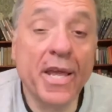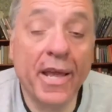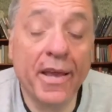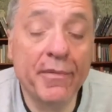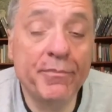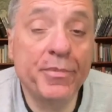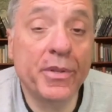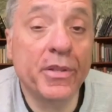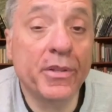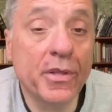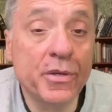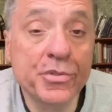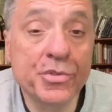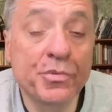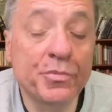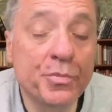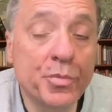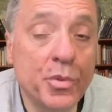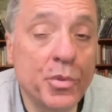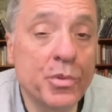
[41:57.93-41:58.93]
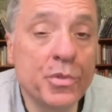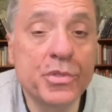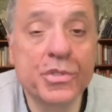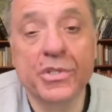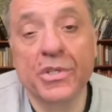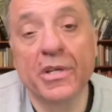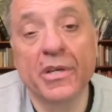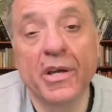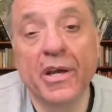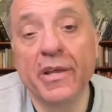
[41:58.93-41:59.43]
have been those
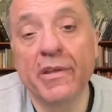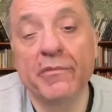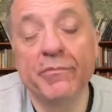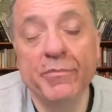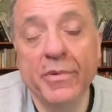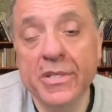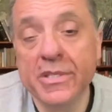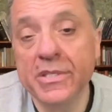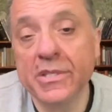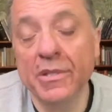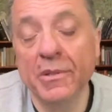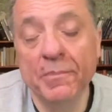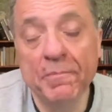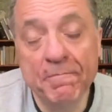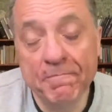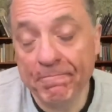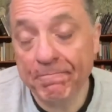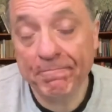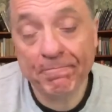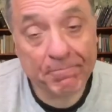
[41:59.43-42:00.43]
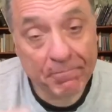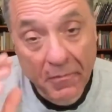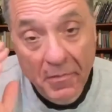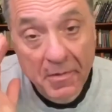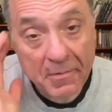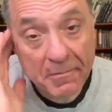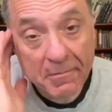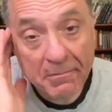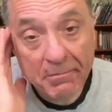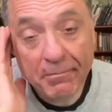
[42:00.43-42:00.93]
reports and I have missed them,
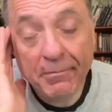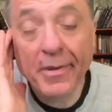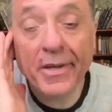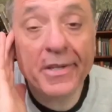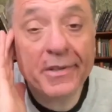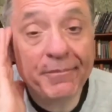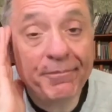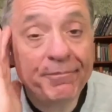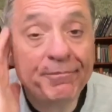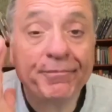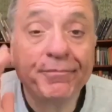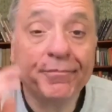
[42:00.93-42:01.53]
but